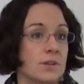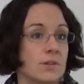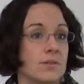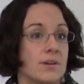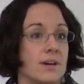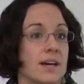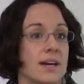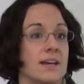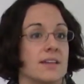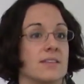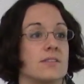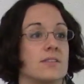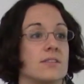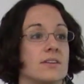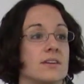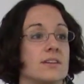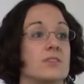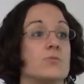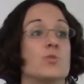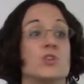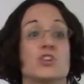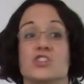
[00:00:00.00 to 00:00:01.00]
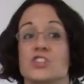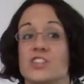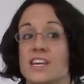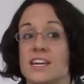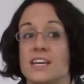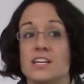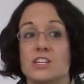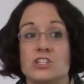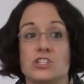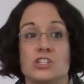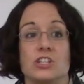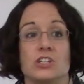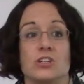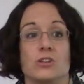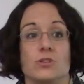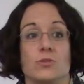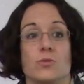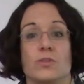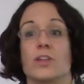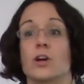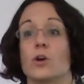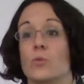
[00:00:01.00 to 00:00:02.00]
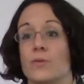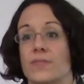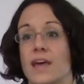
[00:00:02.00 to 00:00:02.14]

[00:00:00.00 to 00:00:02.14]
okay, which they can do, their,